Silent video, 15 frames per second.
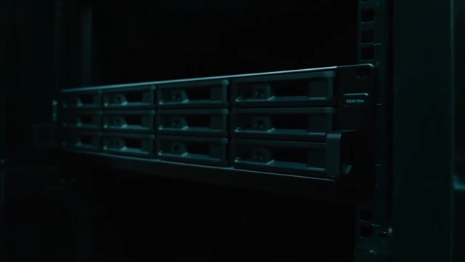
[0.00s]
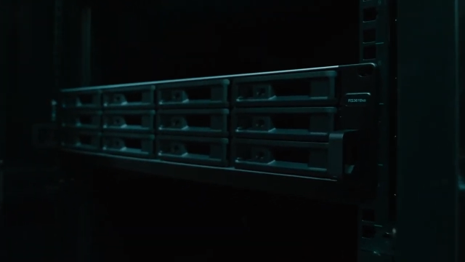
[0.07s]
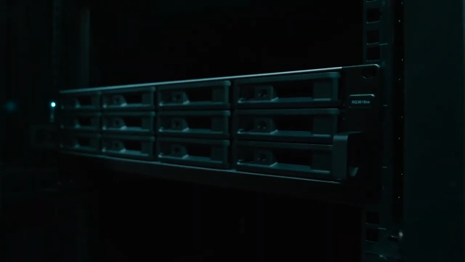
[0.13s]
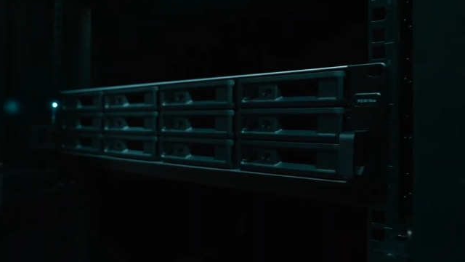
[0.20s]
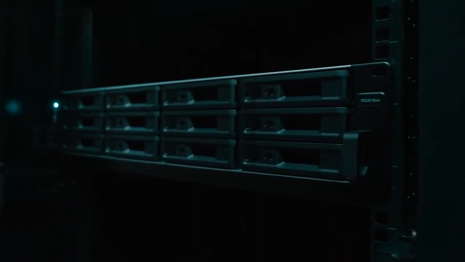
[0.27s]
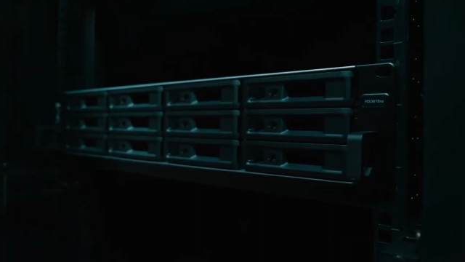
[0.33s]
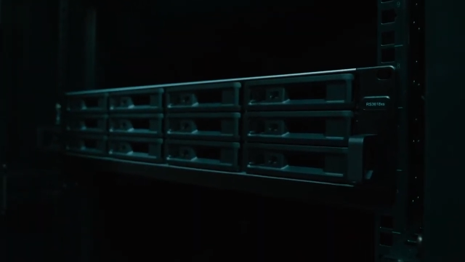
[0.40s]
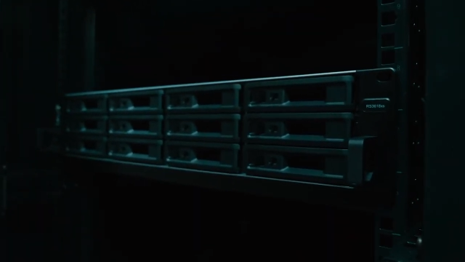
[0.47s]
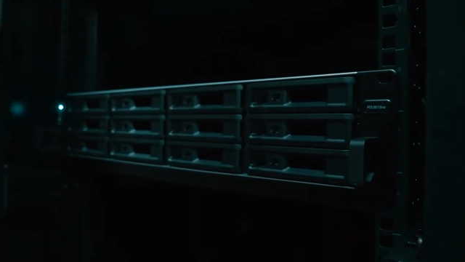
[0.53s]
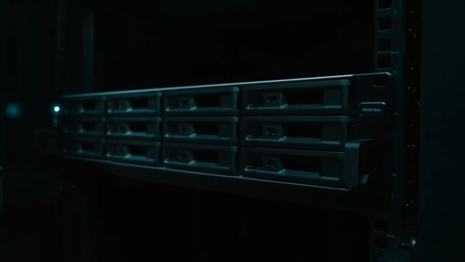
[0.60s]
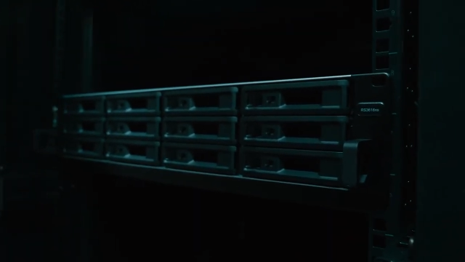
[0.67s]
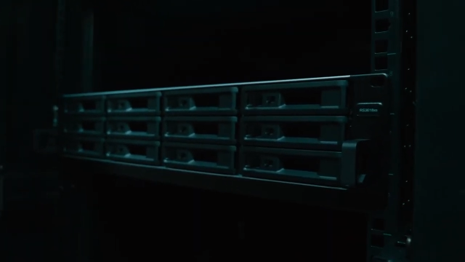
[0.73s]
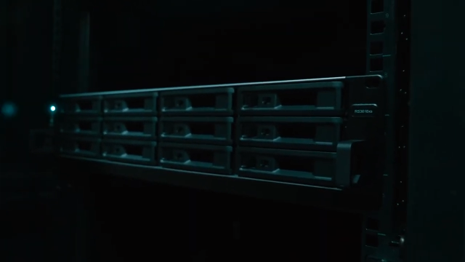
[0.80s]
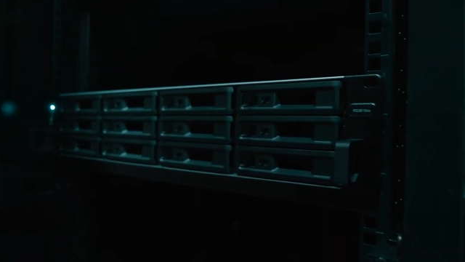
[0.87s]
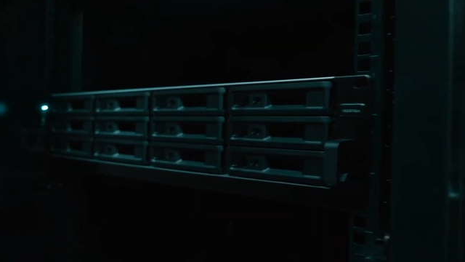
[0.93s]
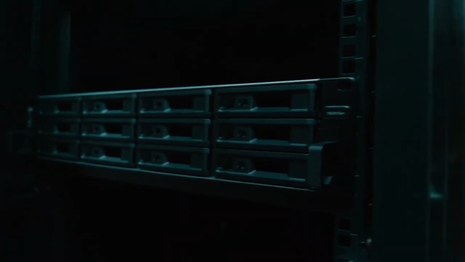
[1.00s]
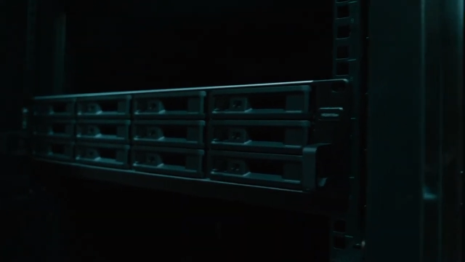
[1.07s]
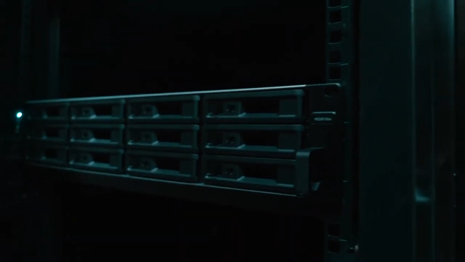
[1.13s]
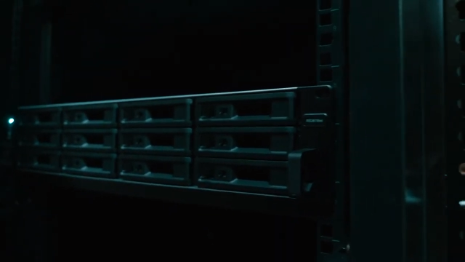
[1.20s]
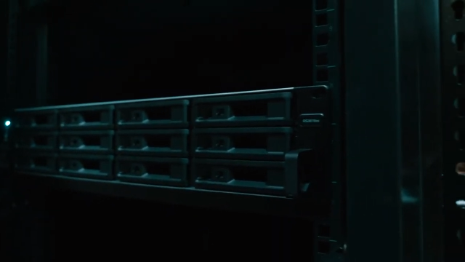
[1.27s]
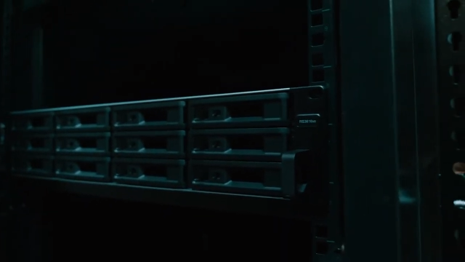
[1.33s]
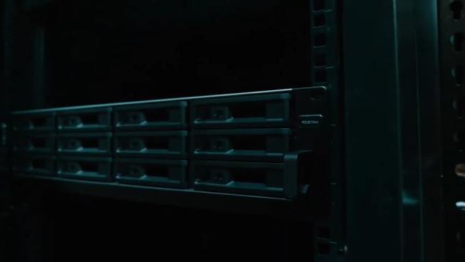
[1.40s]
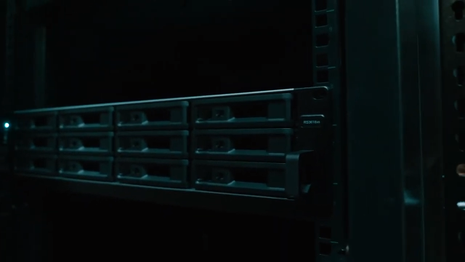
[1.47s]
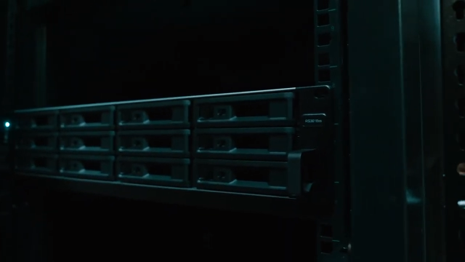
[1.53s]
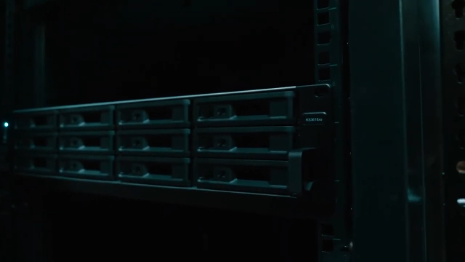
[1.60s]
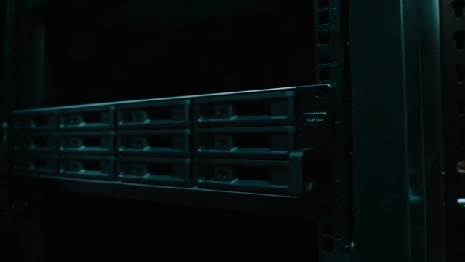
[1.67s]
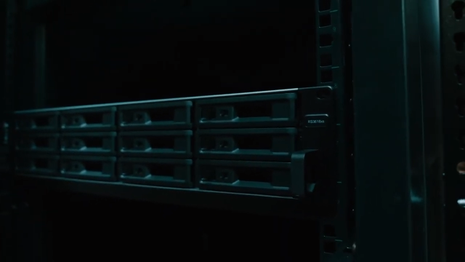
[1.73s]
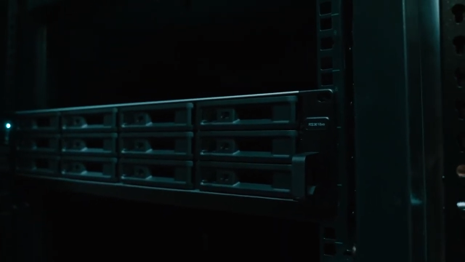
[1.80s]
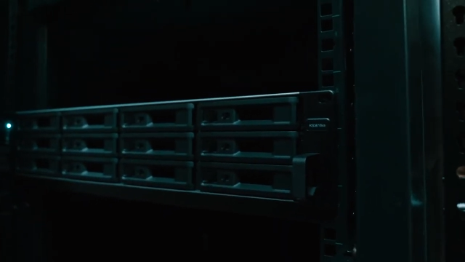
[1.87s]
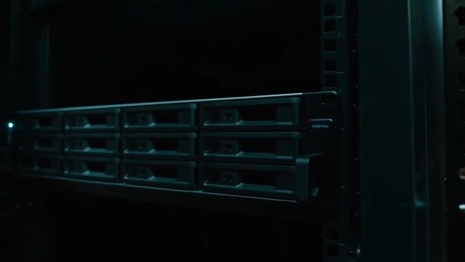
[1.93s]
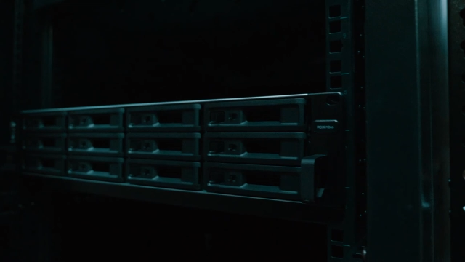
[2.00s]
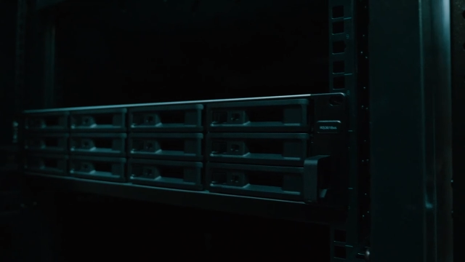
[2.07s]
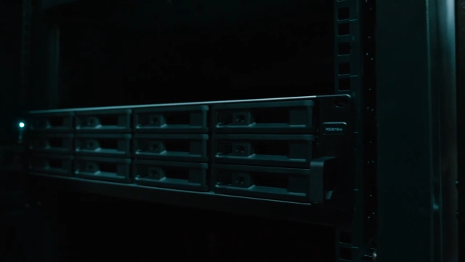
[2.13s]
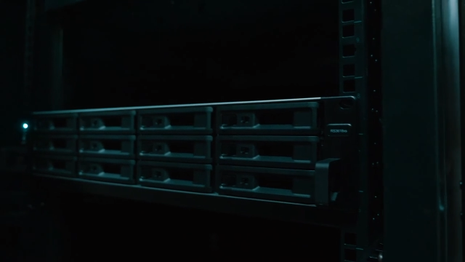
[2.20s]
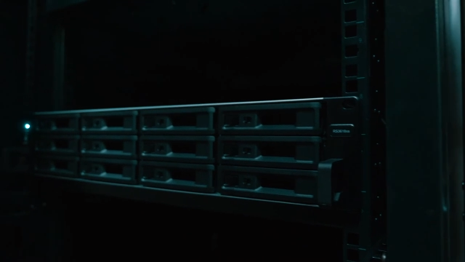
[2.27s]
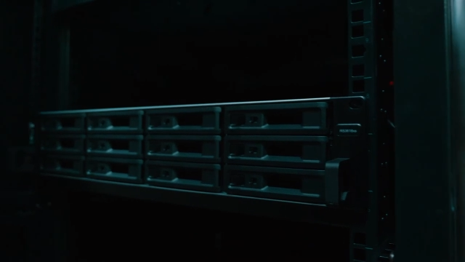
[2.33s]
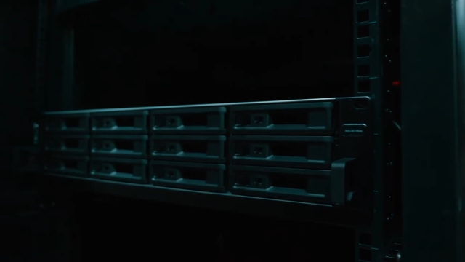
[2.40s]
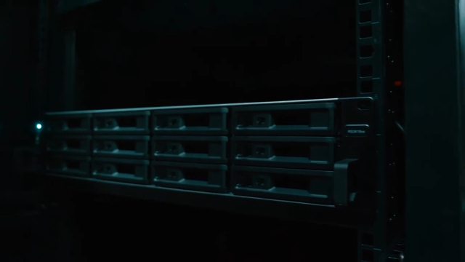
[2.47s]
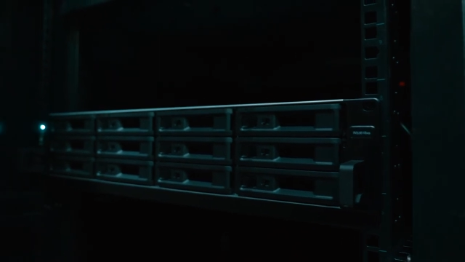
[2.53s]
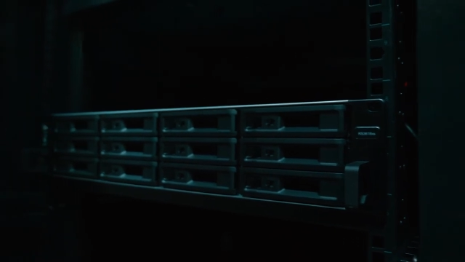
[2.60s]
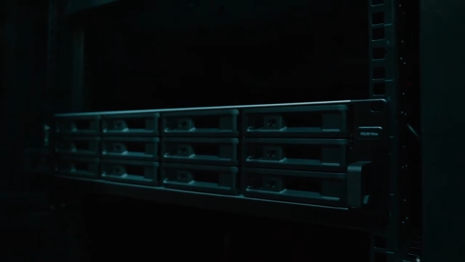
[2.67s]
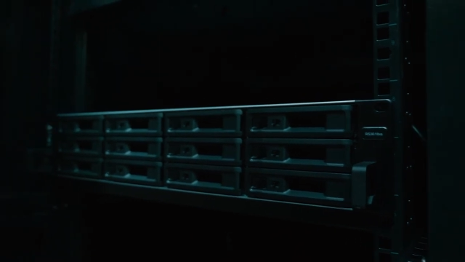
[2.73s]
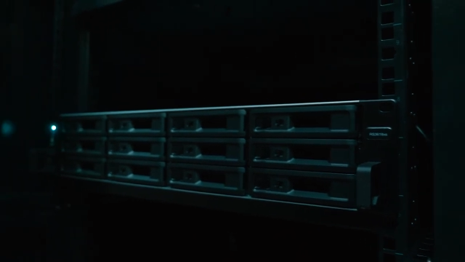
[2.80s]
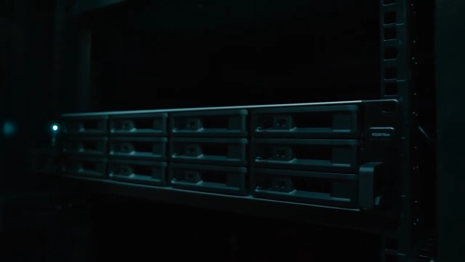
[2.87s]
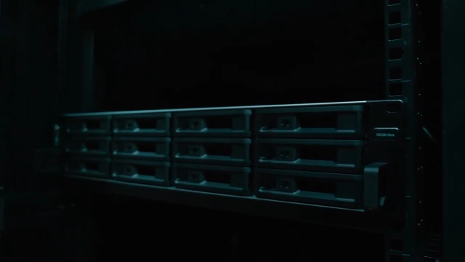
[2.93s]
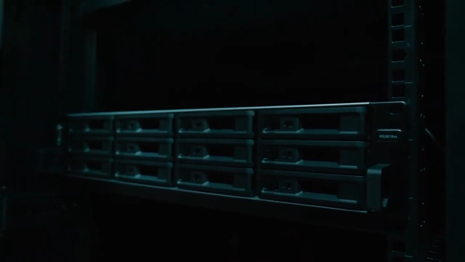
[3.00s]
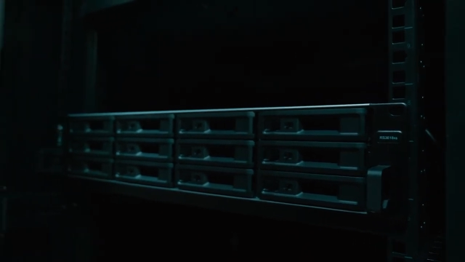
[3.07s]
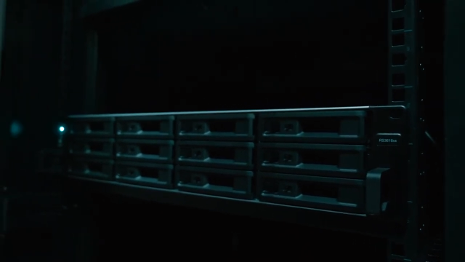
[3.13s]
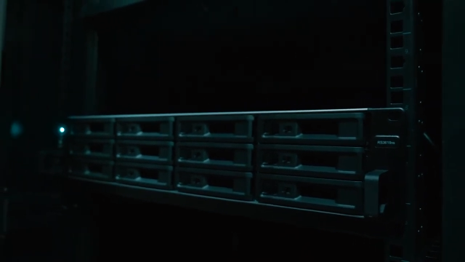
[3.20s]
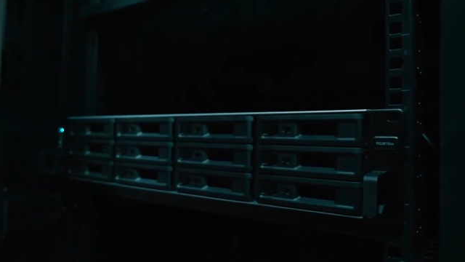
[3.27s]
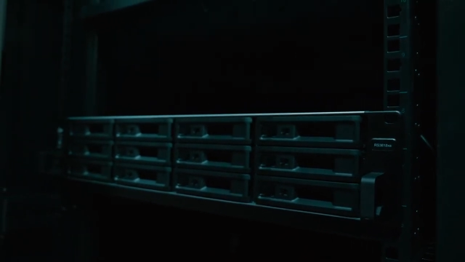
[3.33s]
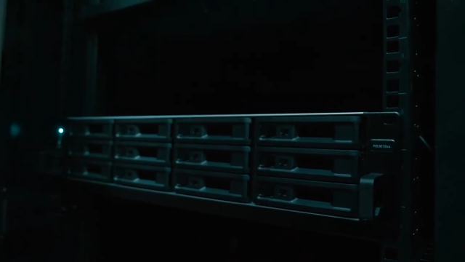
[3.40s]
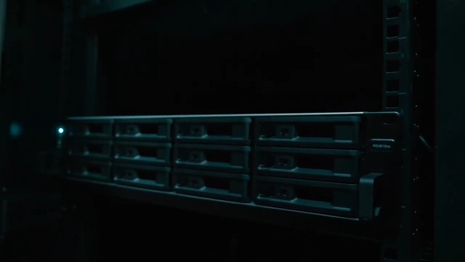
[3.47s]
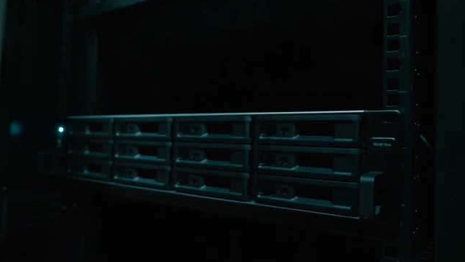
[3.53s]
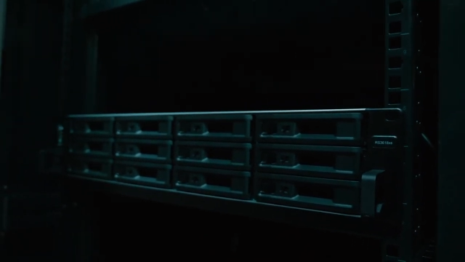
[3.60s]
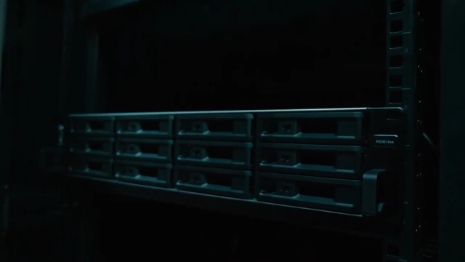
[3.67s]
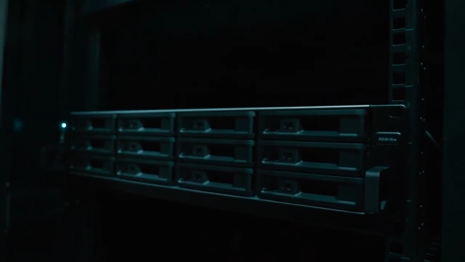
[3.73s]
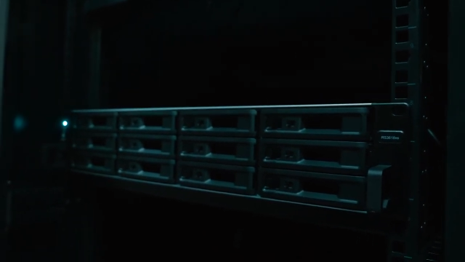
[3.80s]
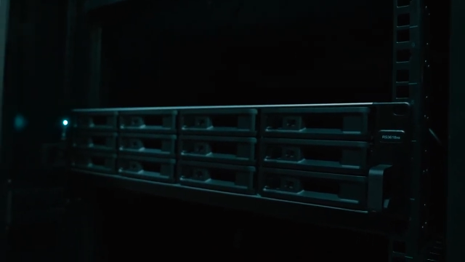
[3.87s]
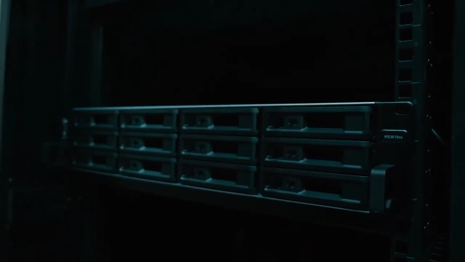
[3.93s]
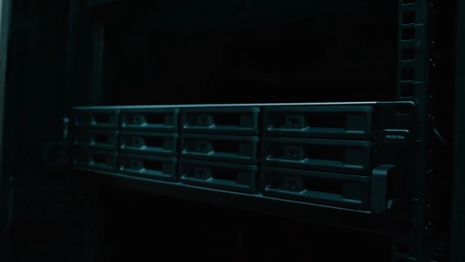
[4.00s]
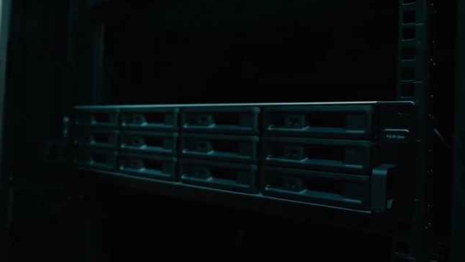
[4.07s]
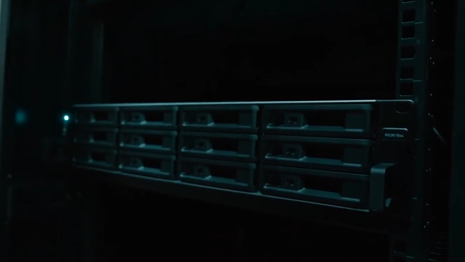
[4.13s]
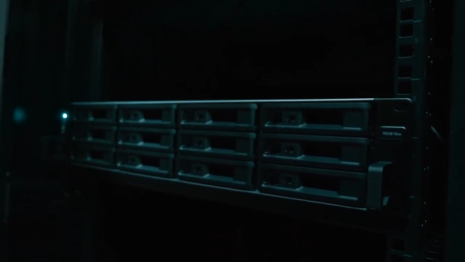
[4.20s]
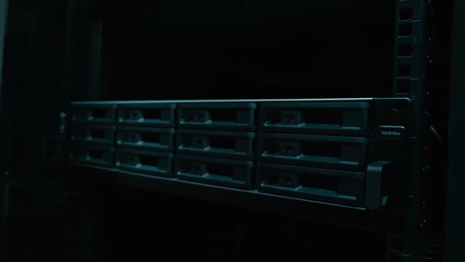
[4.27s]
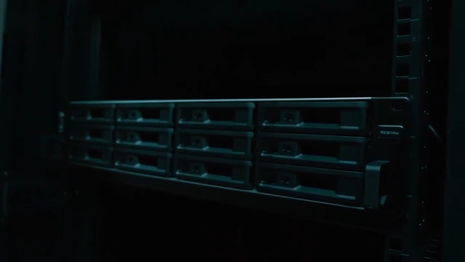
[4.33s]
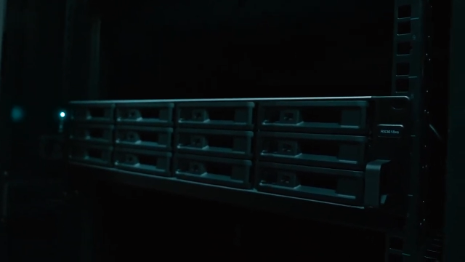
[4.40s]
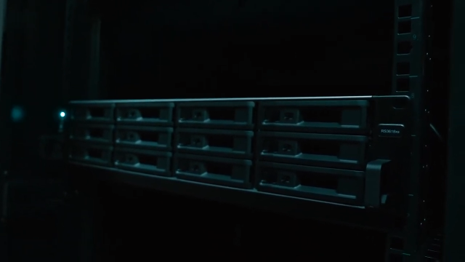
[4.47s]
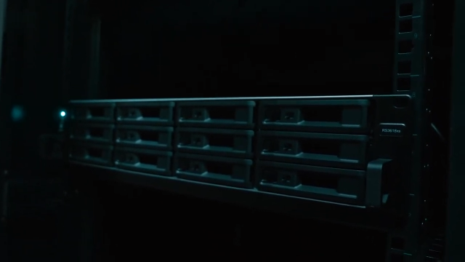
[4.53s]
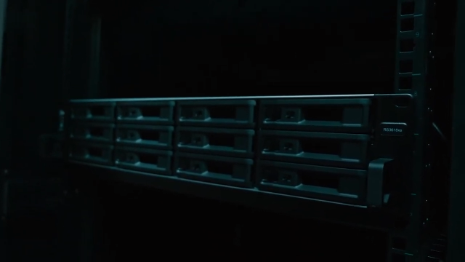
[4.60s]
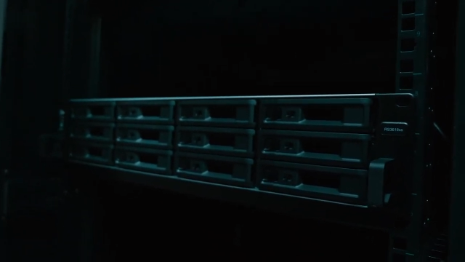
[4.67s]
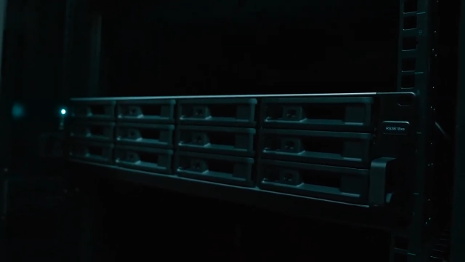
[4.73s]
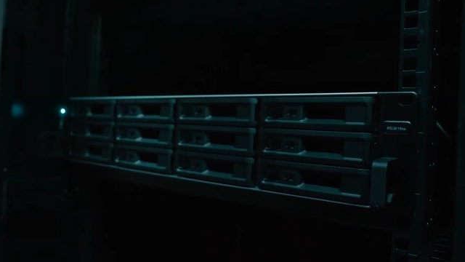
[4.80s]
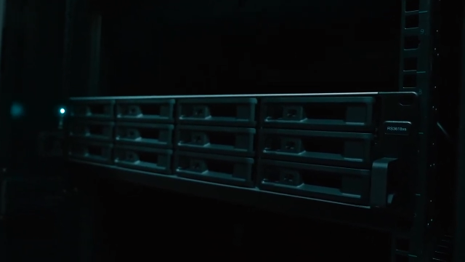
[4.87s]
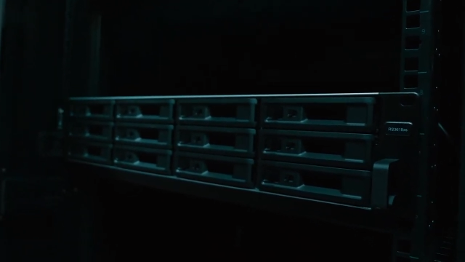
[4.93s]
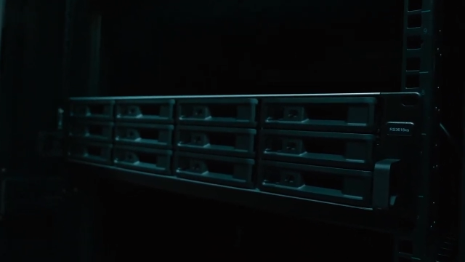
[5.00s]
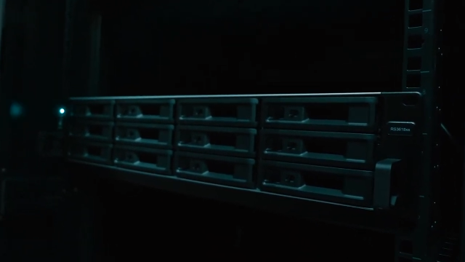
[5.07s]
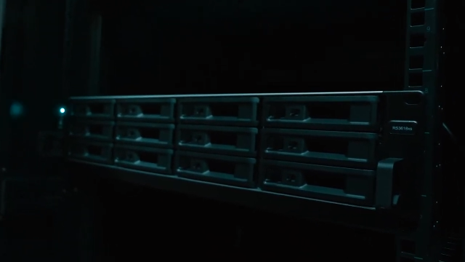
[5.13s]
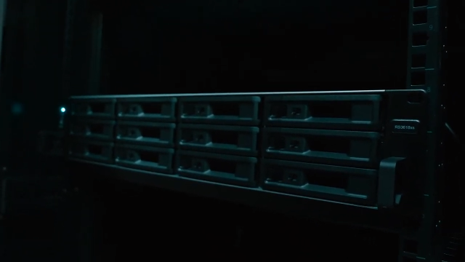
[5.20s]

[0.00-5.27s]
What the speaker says: (no speaker visible)